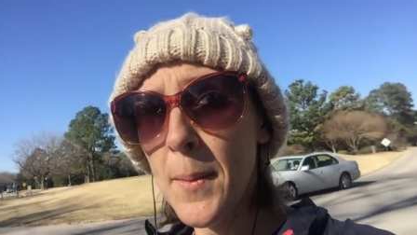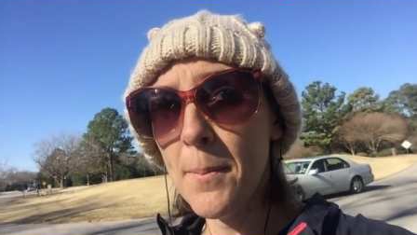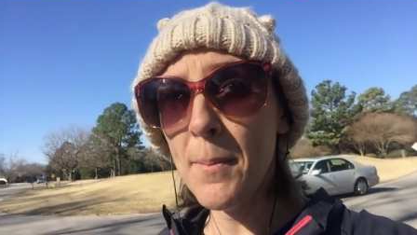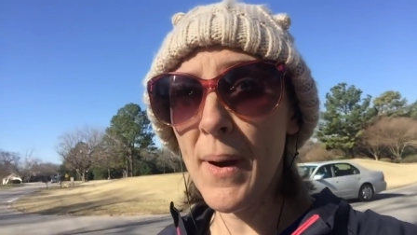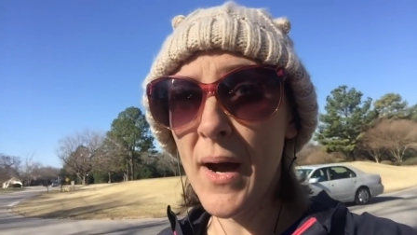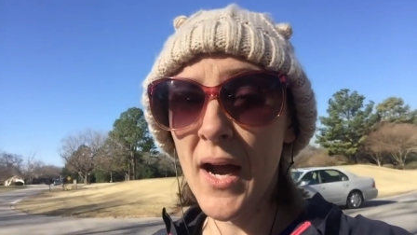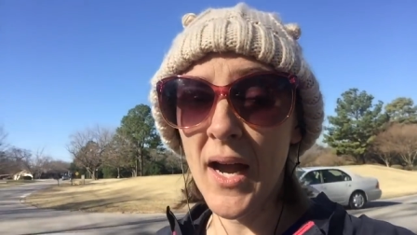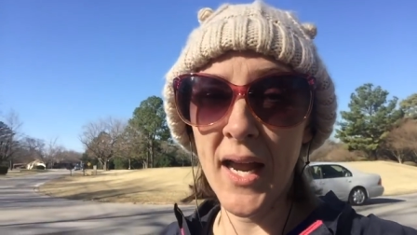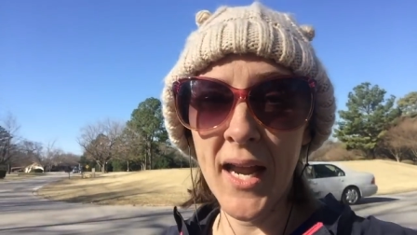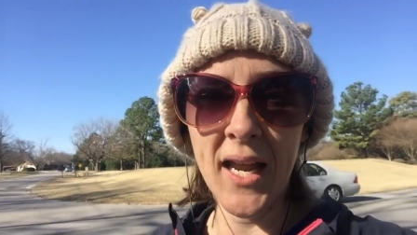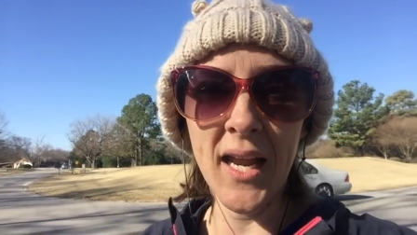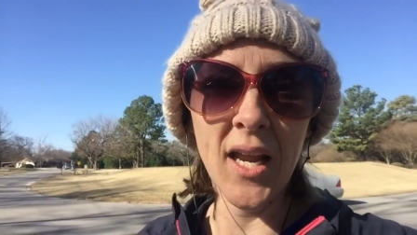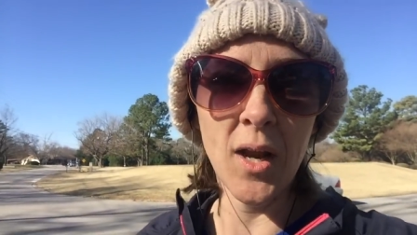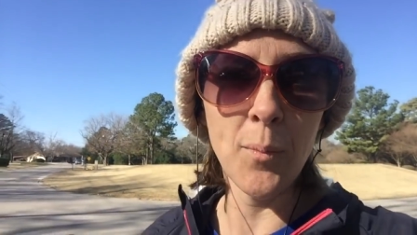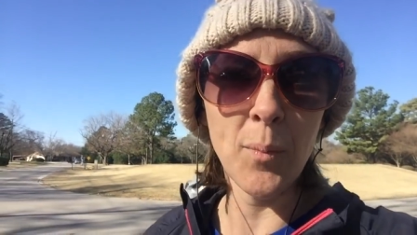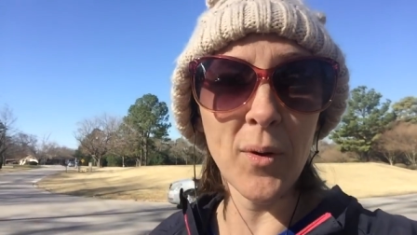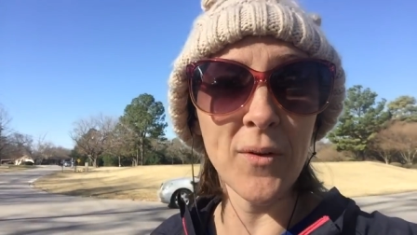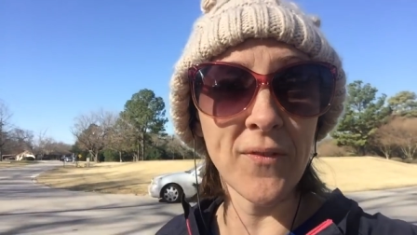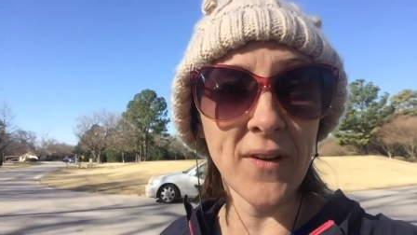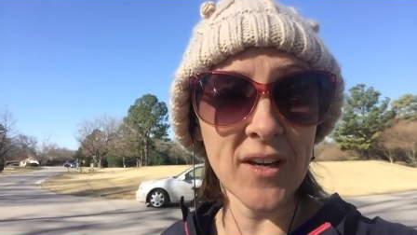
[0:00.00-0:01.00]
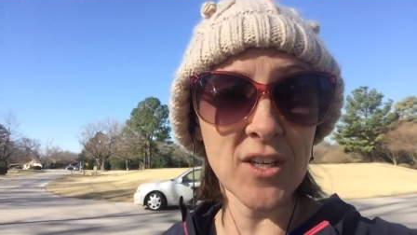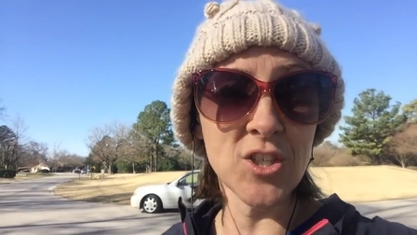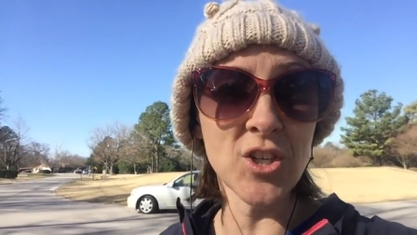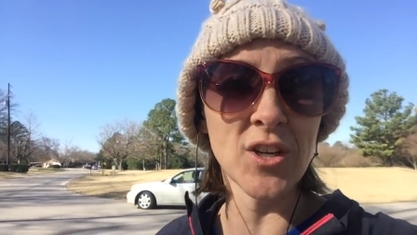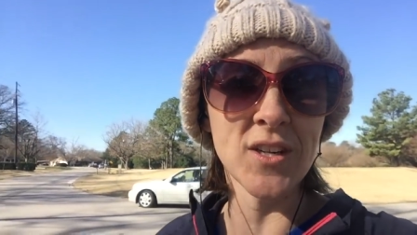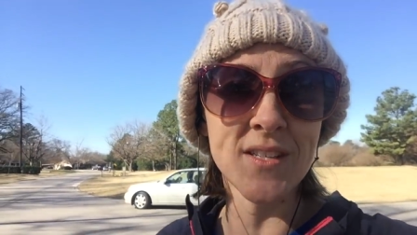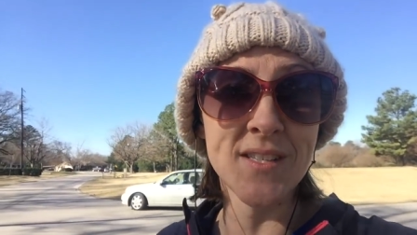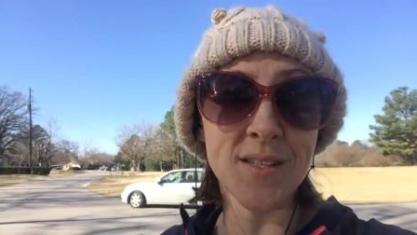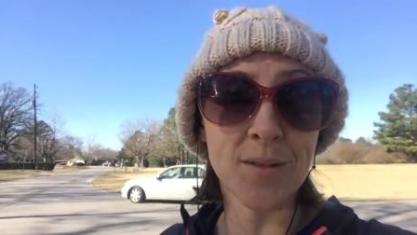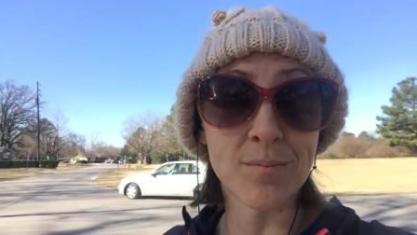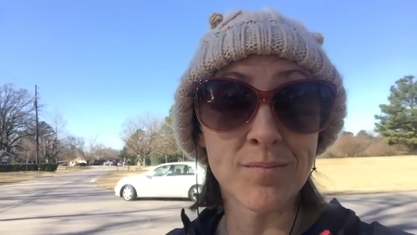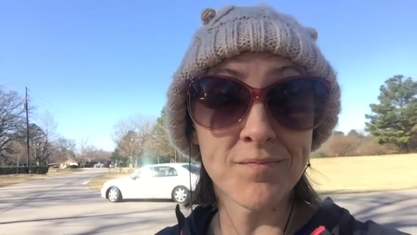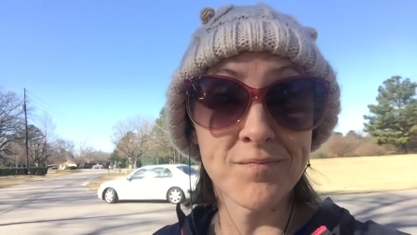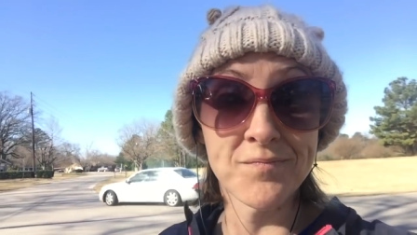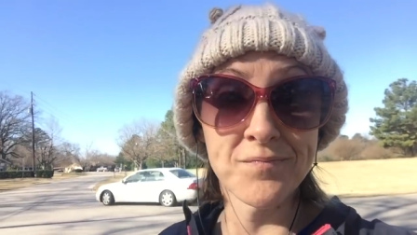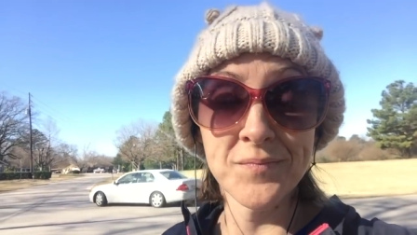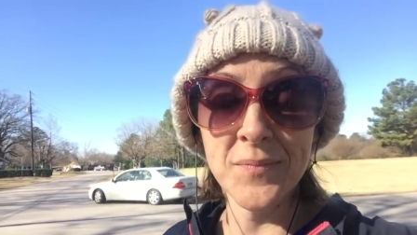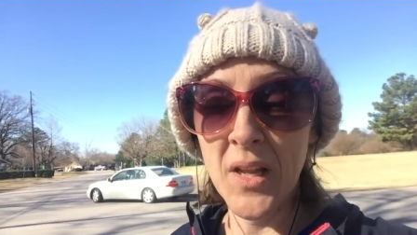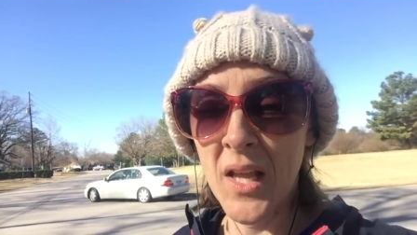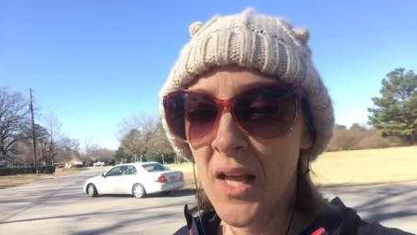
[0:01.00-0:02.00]
my perfectionism
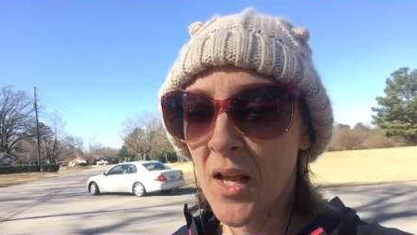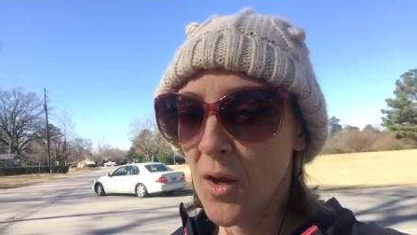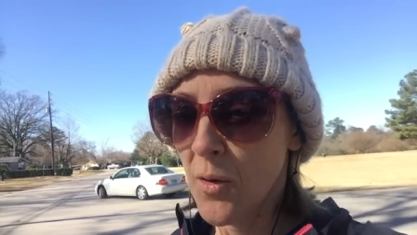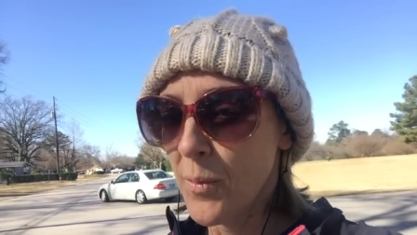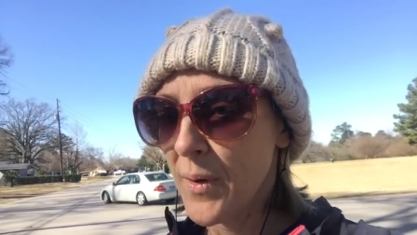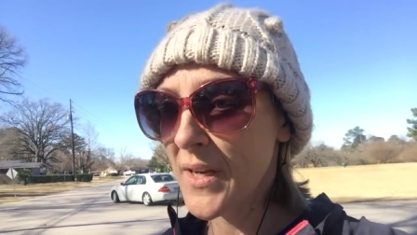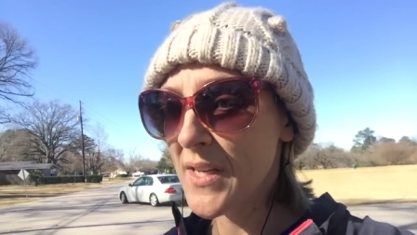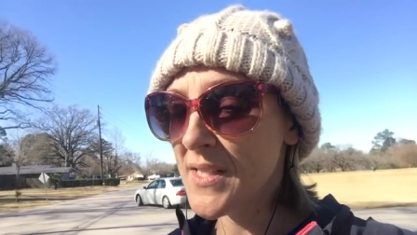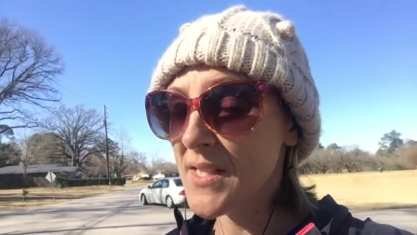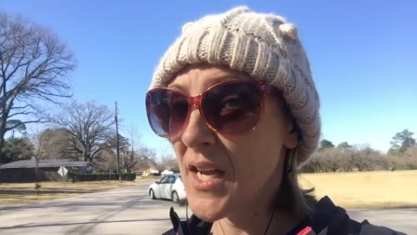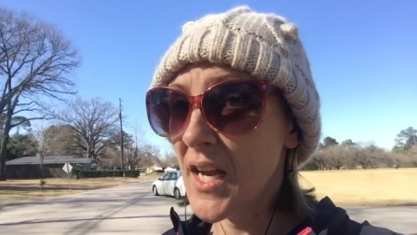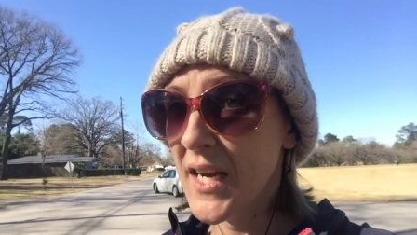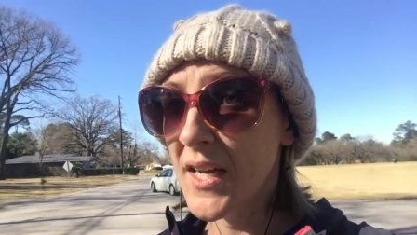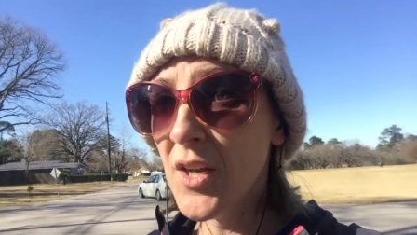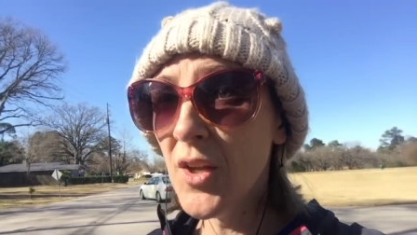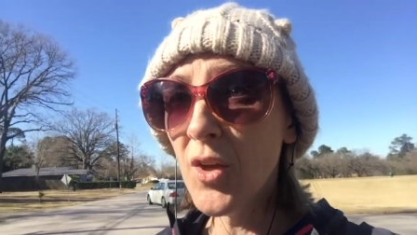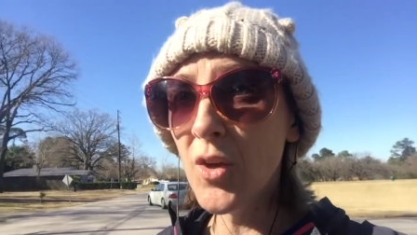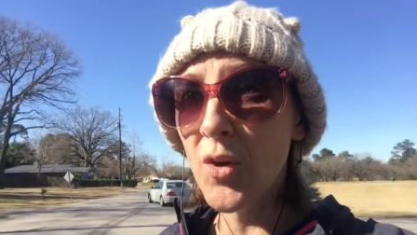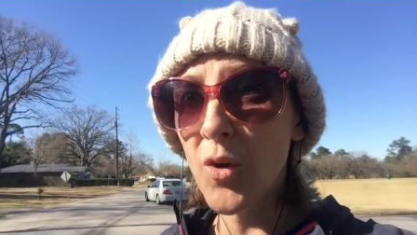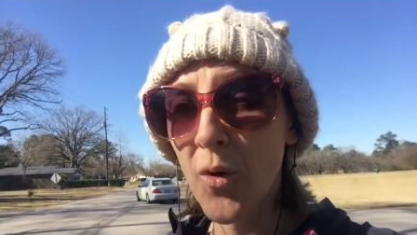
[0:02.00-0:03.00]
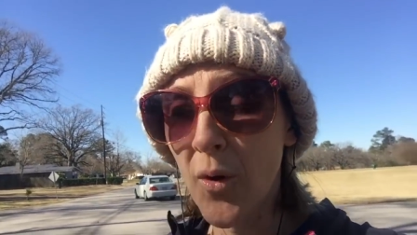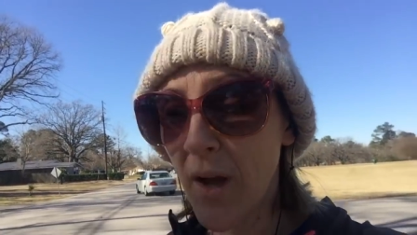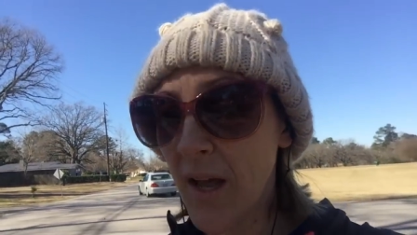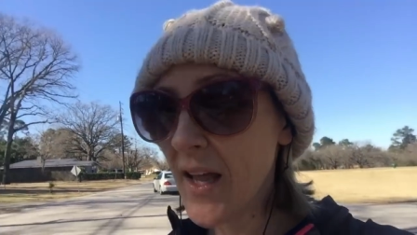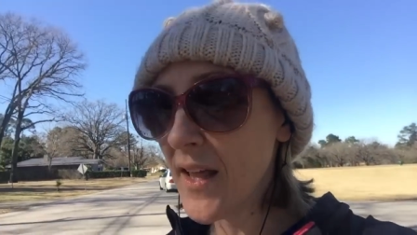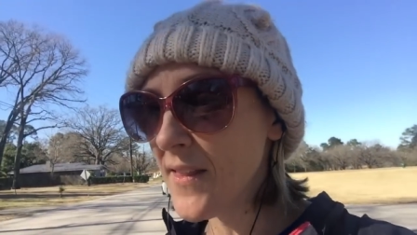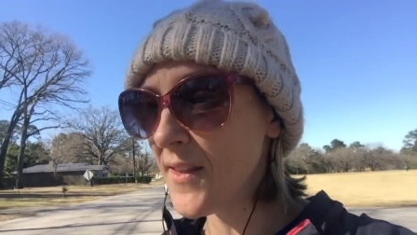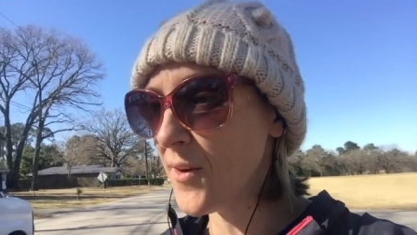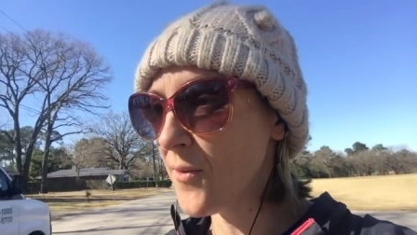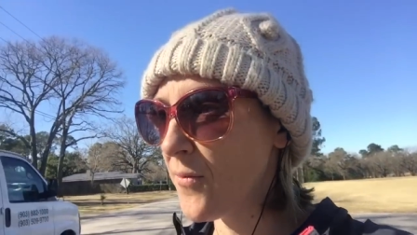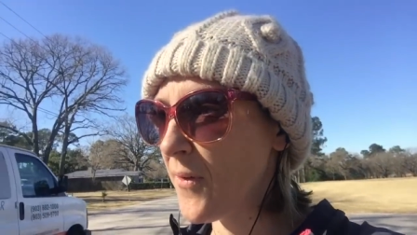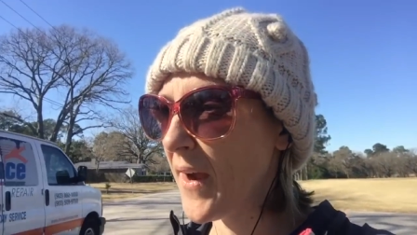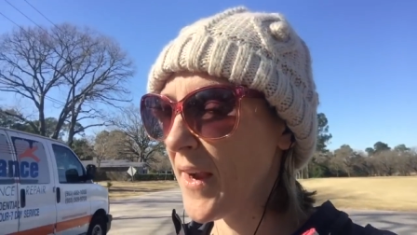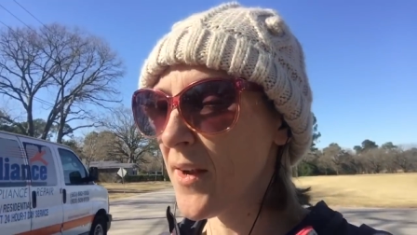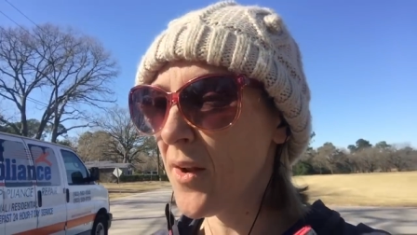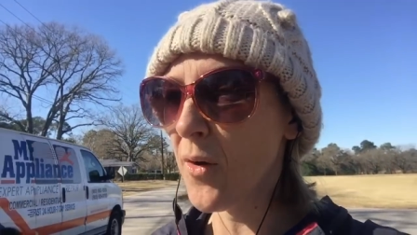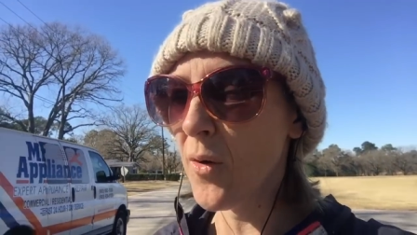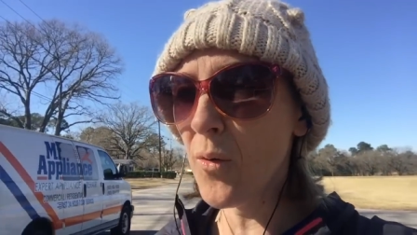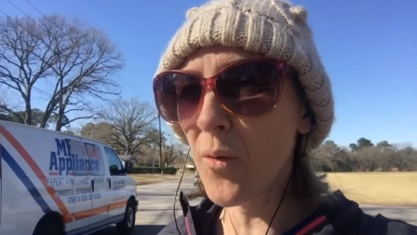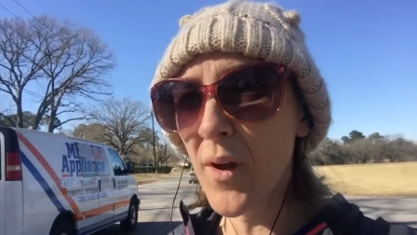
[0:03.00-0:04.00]
because I knew that if
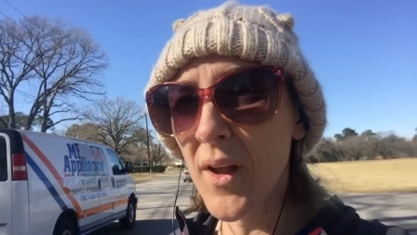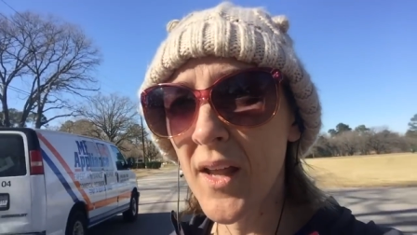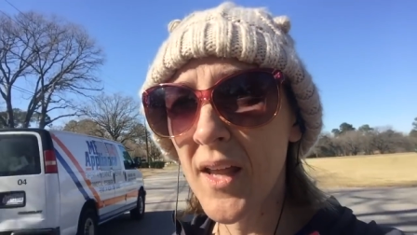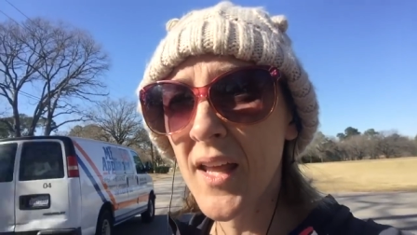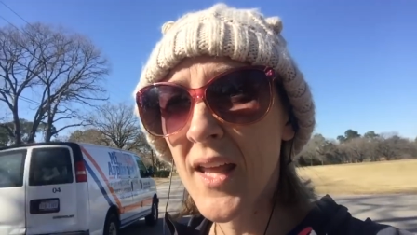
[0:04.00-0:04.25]
I don't